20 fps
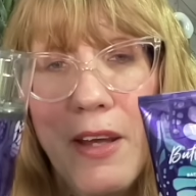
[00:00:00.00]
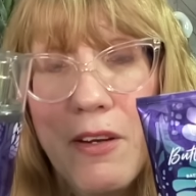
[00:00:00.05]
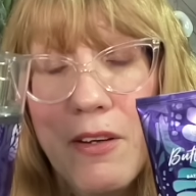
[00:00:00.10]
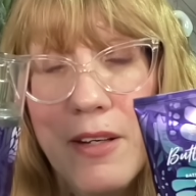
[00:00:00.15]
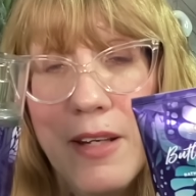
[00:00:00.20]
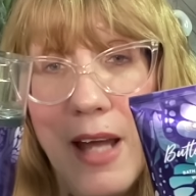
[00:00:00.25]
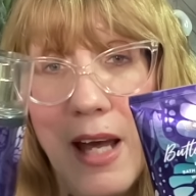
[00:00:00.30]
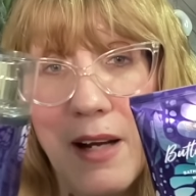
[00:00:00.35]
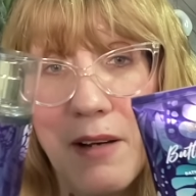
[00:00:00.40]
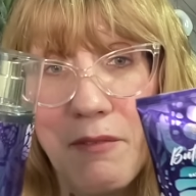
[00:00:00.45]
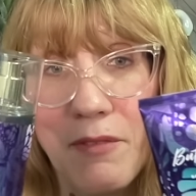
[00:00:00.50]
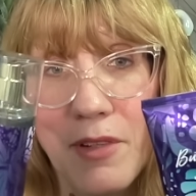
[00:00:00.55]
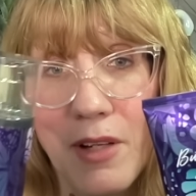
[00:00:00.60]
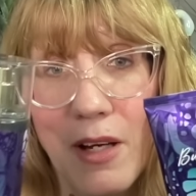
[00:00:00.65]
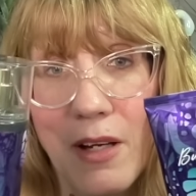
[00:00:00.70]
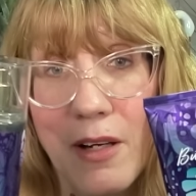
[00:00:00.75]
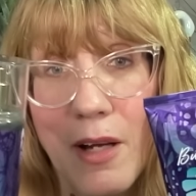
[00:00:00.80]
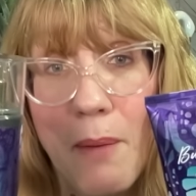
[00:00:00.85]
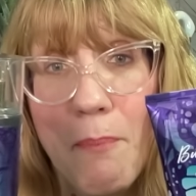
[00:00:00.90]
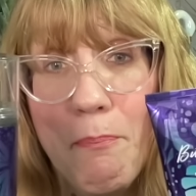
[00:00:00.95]
could not have
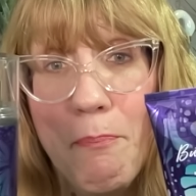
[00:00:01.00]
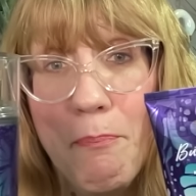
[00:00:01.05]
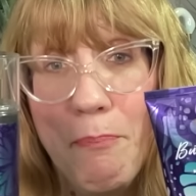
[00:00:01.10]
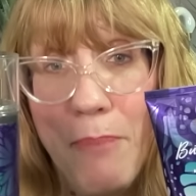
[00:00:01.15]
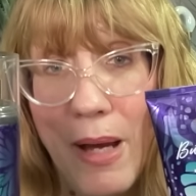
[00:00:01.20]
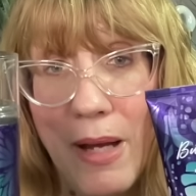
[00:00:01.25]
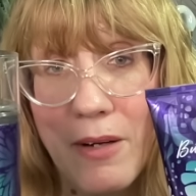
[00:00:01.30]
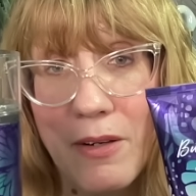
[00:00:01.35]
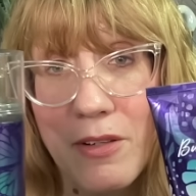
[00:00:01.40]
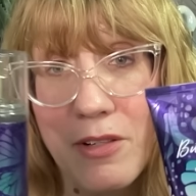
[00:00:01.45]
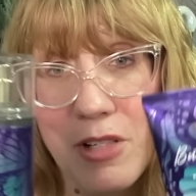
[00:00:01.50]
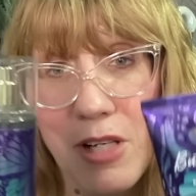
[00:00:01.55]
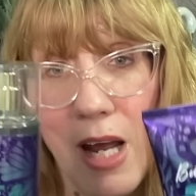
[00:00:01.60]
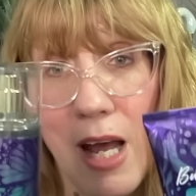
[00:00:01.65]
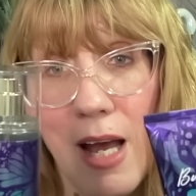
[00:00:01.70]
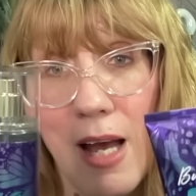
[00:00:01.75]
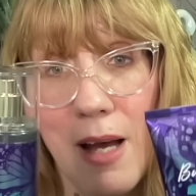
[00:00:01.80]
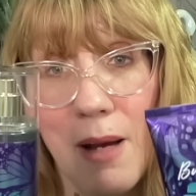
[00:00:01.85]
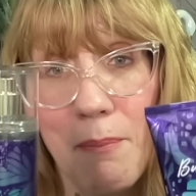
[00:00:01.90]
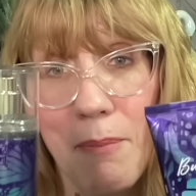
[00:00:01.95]
done a better
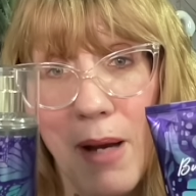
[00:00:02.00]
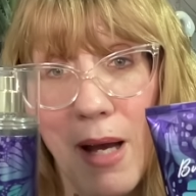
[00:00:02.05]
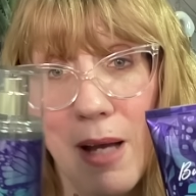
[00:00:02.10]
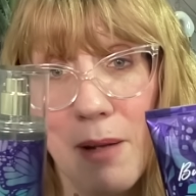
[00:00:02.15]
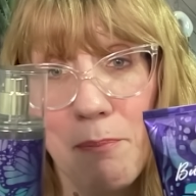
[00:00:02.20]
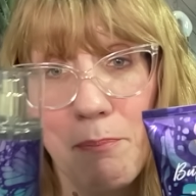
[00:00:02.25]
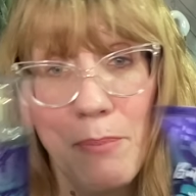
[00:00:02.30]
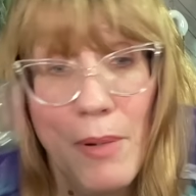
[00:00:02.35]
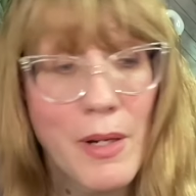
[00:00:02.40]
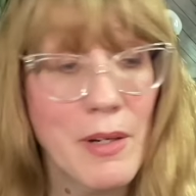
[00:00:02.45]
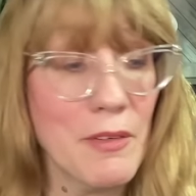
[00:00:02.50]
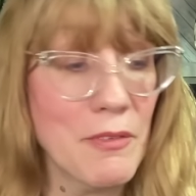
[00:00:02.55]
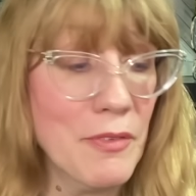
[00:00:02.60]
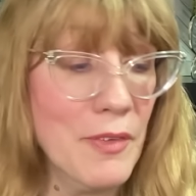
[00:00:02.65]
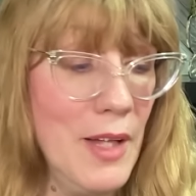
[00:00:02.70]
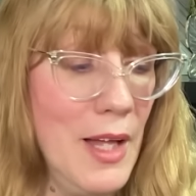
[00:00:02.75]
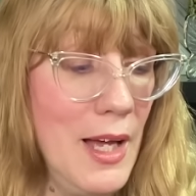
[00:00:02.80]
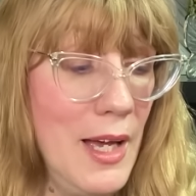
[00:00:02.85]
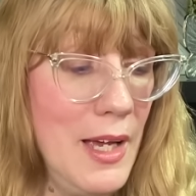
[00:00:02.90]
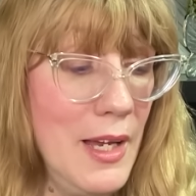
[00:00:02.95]
job on
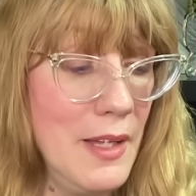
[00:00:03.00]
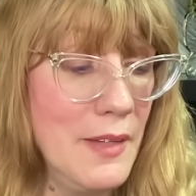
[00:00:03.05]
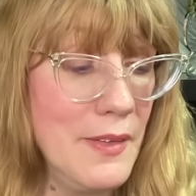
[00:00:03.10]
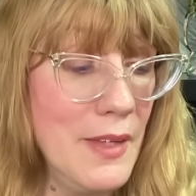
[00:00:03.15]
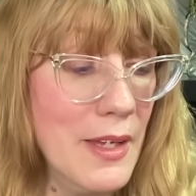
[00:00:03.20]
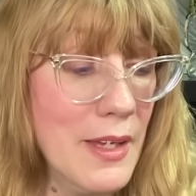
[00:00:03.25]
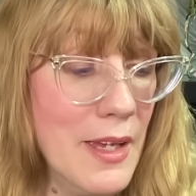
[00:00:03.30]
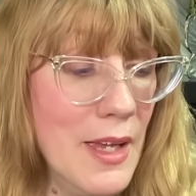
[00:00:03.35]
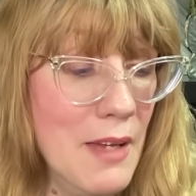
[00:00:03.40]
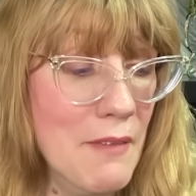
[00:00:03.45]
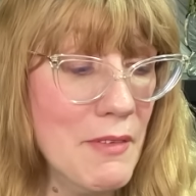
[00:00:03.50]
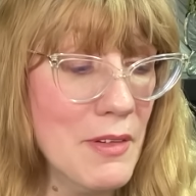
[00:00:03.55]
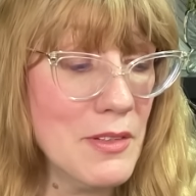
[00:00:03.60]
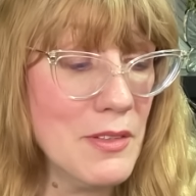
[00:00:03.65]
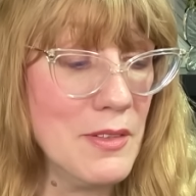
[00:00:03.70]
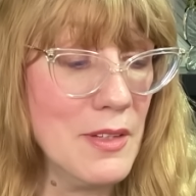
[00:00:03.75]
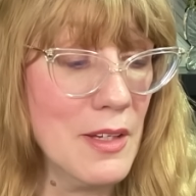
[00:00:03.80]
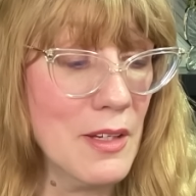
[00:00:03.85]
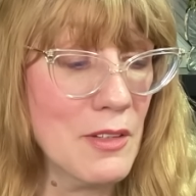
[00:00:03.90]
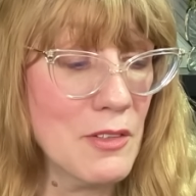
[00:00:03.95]
Butterfly. They gave
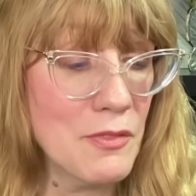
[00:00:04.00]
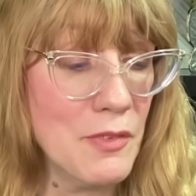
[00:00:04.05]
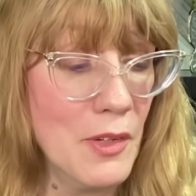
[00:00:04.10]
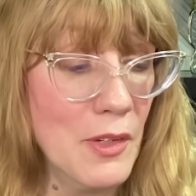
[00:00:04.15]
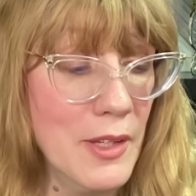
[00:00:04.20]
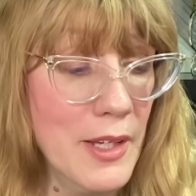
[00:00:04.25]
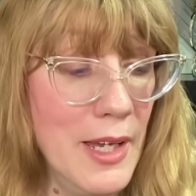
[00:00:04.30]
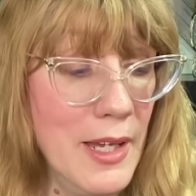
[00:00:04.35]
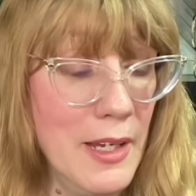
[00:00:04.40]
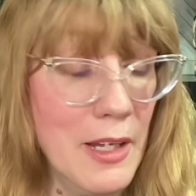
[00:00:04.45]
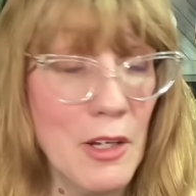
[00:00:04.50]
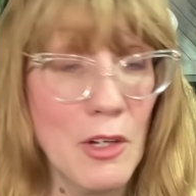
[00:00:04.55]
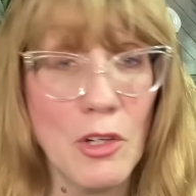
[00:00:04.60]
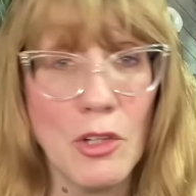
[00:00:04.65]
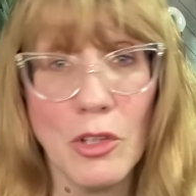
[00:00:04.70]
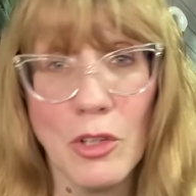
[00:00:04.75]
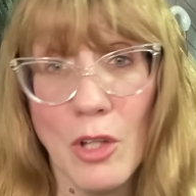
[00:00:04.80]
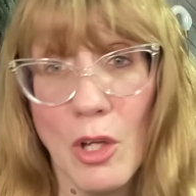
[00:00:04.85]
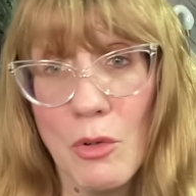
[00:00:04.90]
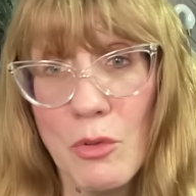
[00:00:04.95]
us the exfoliating
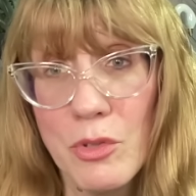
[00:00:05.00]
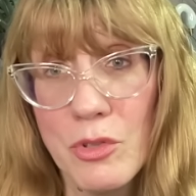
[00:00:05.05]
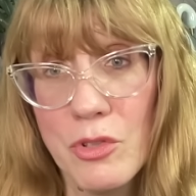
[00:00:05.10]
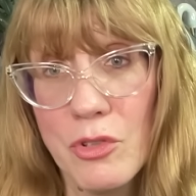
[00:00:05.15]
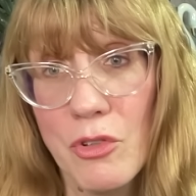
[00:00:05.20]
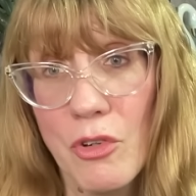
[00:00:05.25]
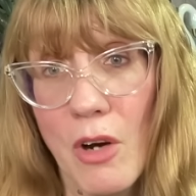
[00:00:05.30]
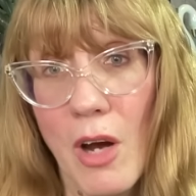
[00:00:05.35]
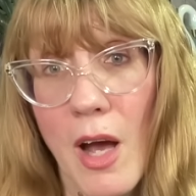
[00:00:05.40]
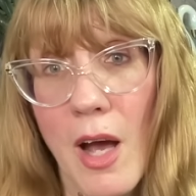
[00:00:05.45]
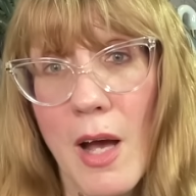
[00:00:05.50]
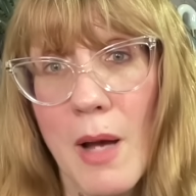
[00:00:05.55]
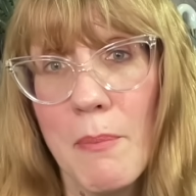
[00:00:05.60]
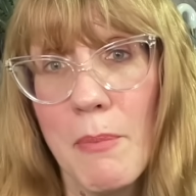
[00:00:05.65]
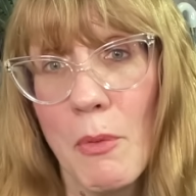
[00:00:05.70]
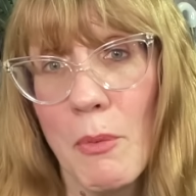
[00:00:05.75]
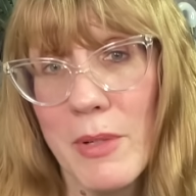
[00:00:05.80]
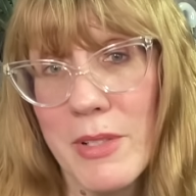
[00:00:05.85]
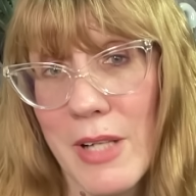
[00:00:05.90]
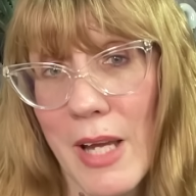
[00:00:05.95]
glow scrub,
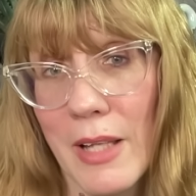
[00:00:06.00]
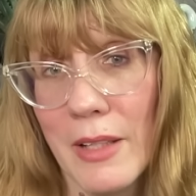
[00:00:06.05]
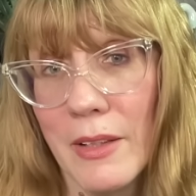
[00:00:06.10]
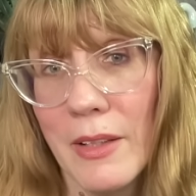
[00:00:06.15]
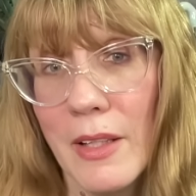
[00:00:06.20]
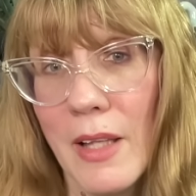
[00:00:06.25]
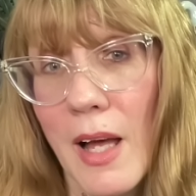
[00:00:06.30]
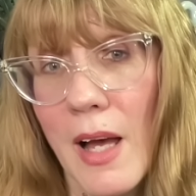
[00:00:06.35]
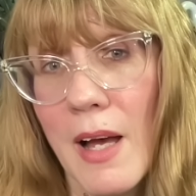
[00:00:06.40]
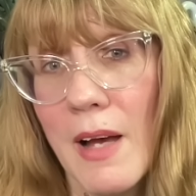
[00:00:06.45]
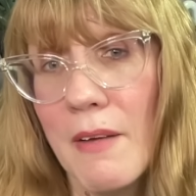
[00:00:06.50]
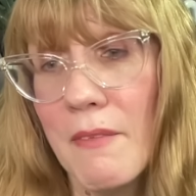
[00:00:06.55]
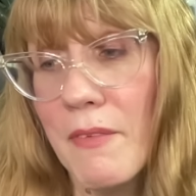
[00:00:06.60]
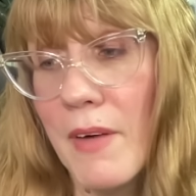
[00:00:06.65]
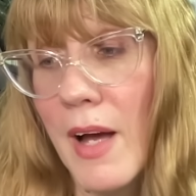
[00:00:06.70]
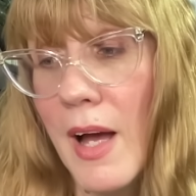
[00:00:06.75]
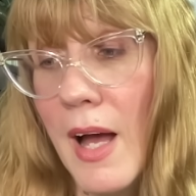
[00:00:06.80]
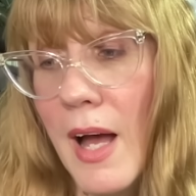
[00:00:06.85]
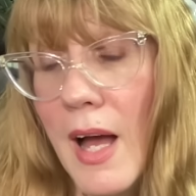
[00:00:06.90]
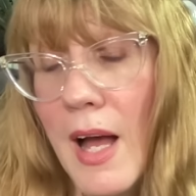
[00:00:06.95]
which I
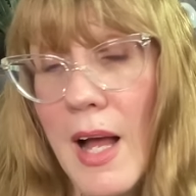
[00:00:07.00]
love.